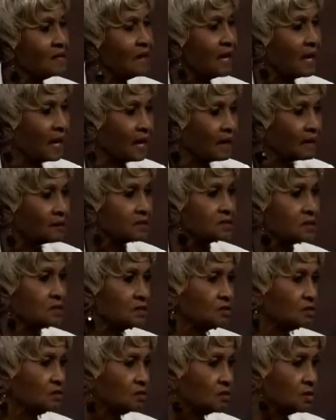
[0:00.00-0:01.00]
how is
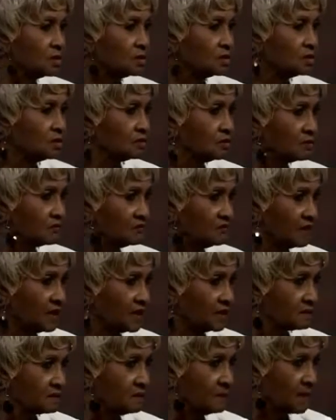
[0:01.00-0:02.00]
it going to
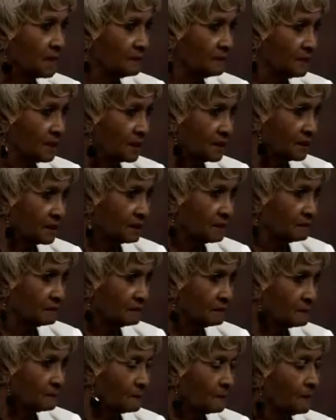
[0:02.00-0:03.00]
affect my body?
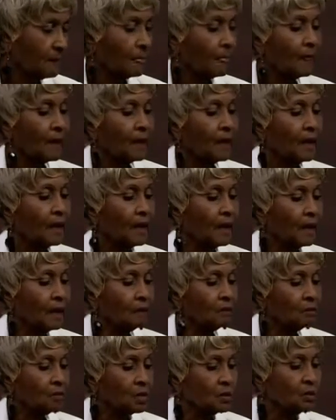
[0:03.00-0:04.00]

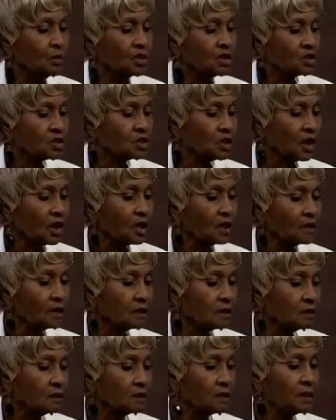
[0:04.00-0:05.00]
And when we start
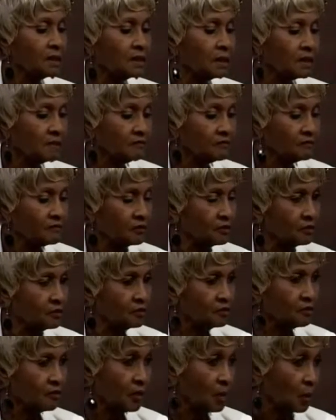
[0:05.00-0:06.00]
looking at food
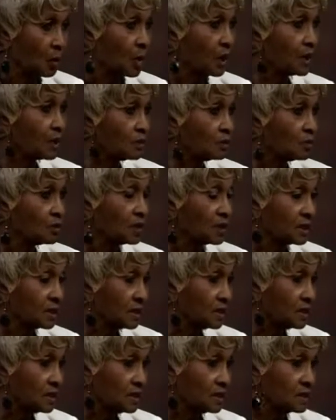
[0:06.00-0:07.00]
for what it
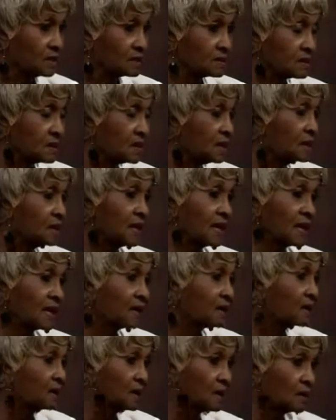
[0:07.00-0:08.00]
really is and
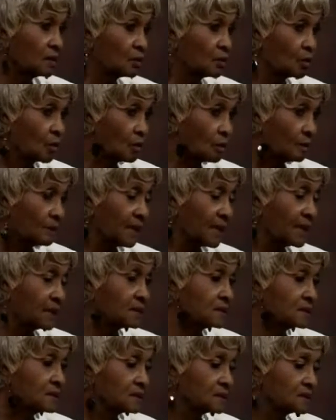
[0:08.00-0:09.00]
not in a
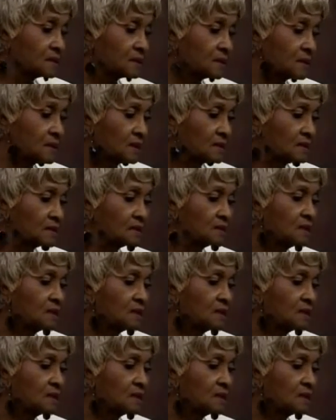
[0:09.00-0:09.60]
romantic sense,